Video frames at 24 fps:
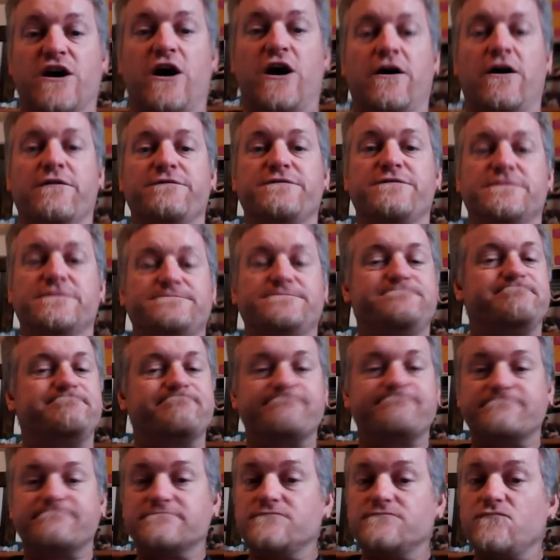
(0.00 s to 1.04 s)
of
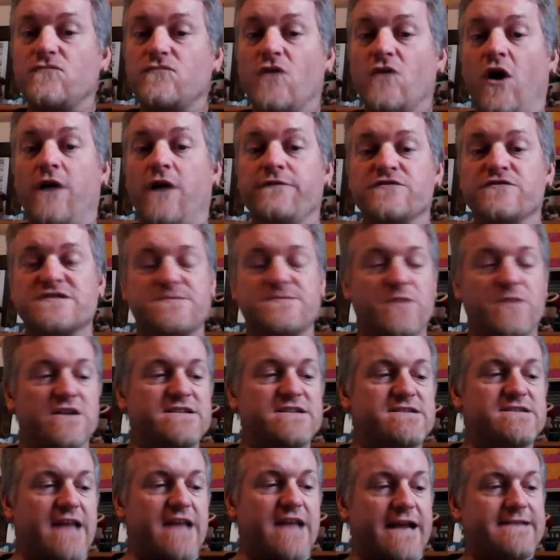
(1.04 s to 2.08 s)
of
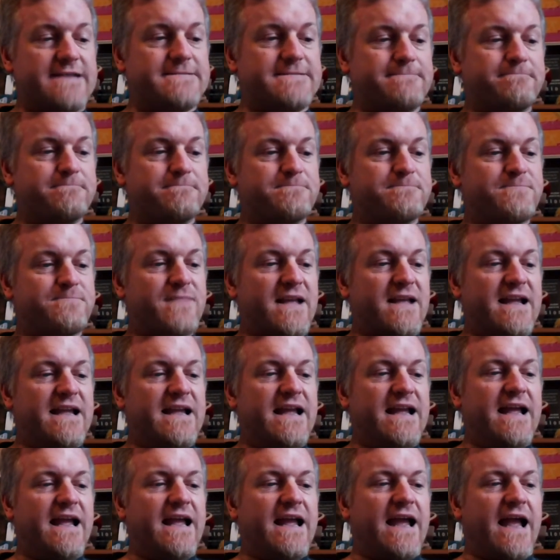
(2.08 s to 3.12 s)
response to that.
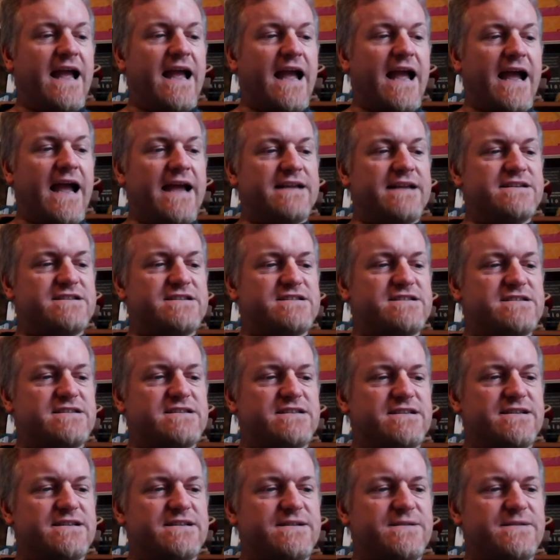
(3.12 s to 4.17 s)
And
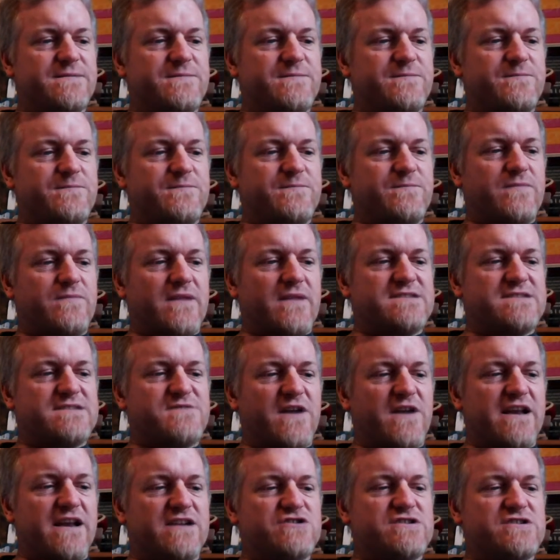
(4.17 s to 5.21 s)
it's
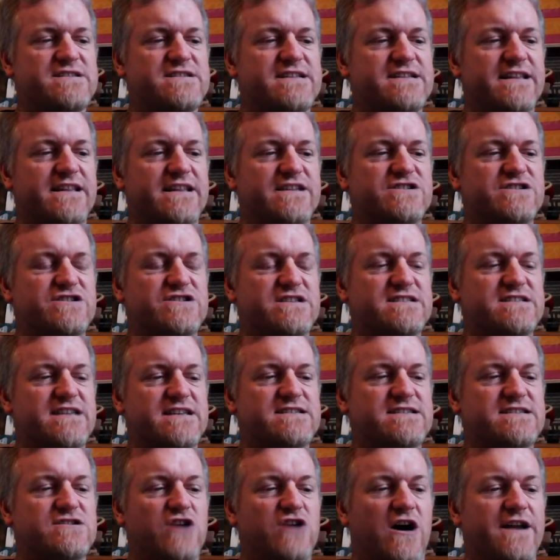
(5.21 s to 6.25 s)
very interesting that she
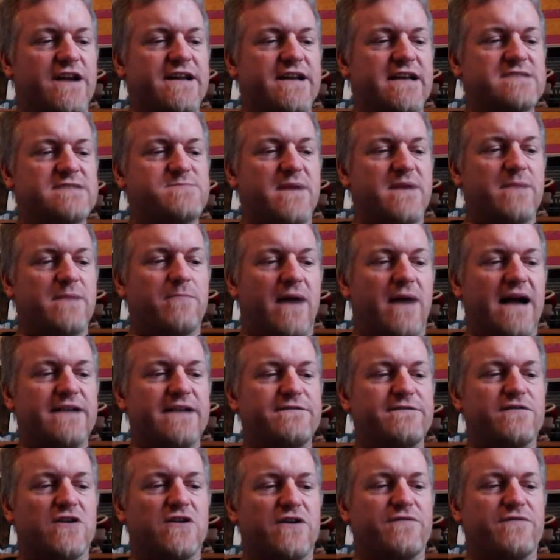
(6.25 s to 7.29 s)
says God has been
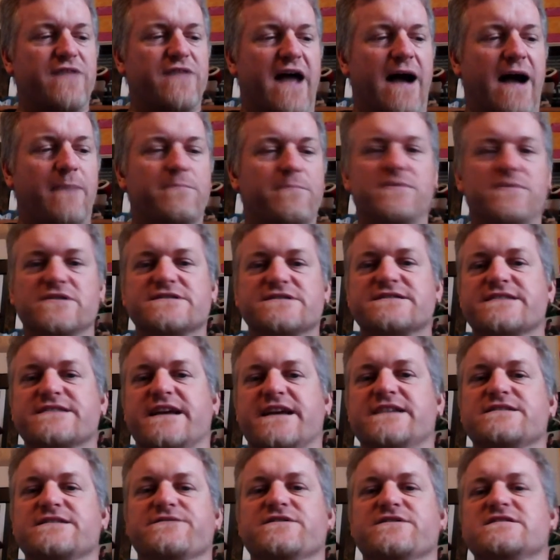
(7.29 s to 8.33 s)
mindful of the humble
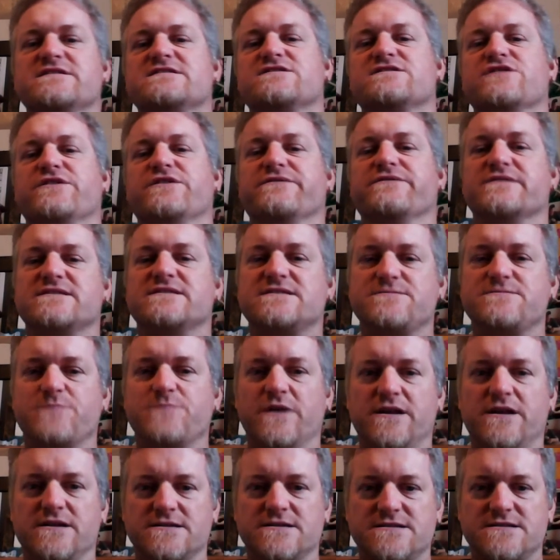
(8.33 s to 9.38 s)
state of his servant
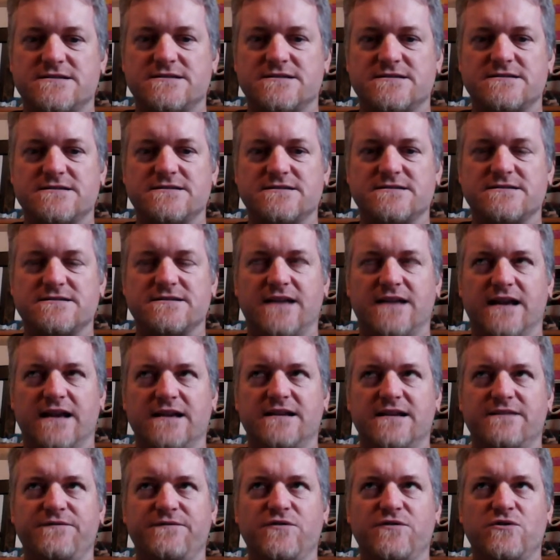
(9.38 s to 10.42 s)
because
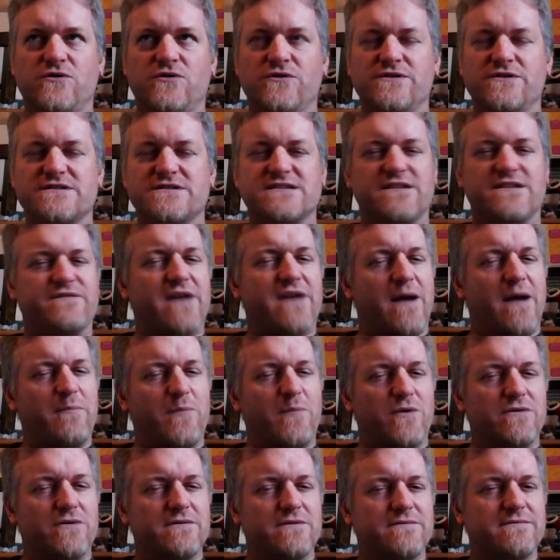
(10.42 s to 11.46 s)
like if you call yourself
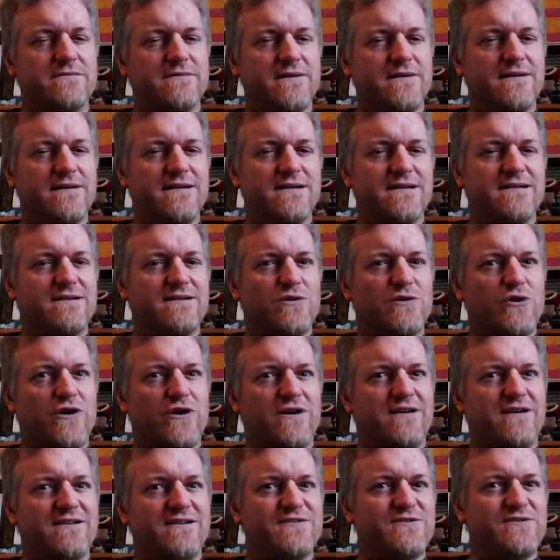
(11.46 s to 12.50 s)
humble,
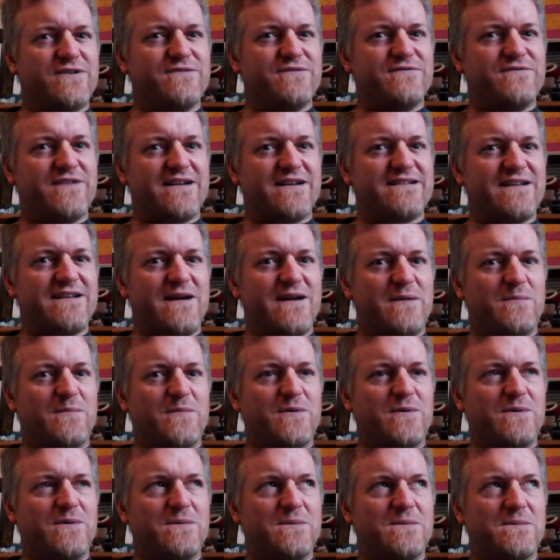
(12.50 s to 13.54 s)
are you in fact
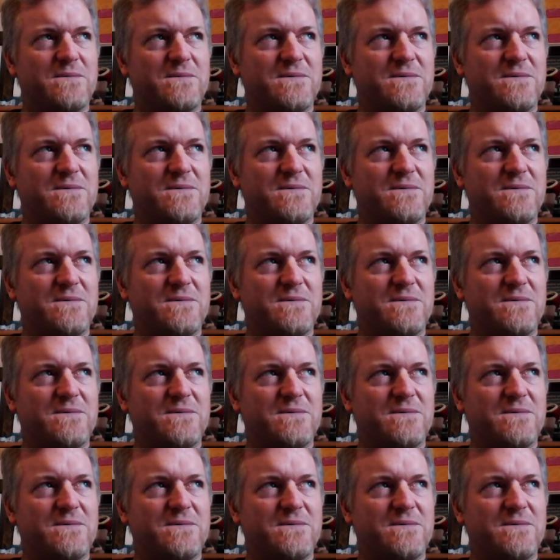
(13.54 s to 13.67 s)
humble?